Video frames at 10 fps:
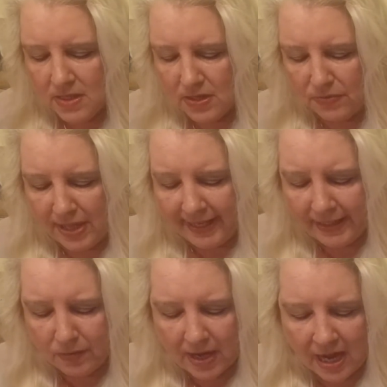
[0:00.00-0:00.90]
So thank
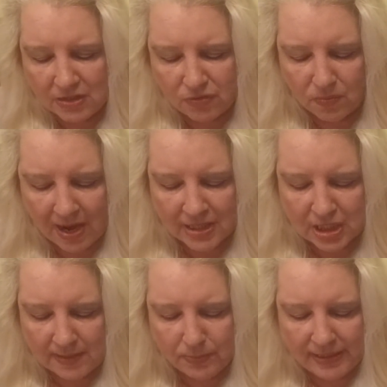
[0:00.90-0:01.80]
you guys for
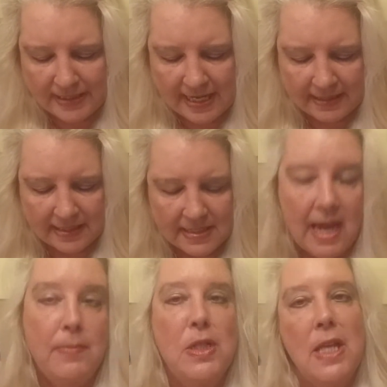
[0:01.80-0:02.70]
watching. Please take the
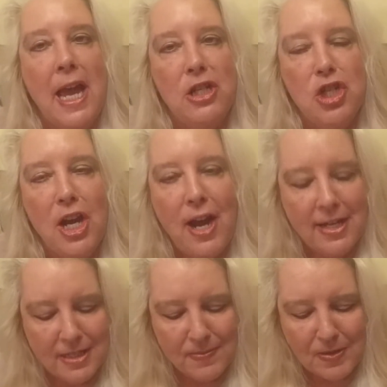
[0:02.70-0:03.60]
time to like, share, and
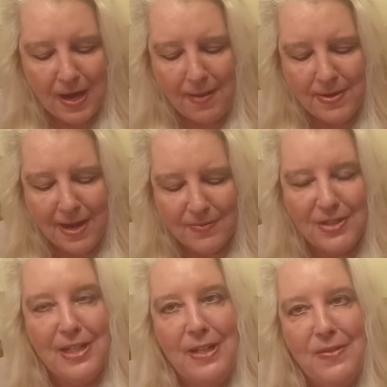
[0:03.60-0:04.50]
subscribe. And I will
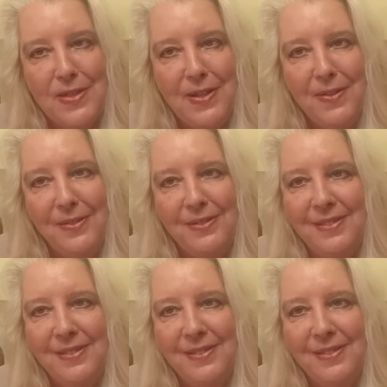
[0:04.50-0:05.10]
see you soon.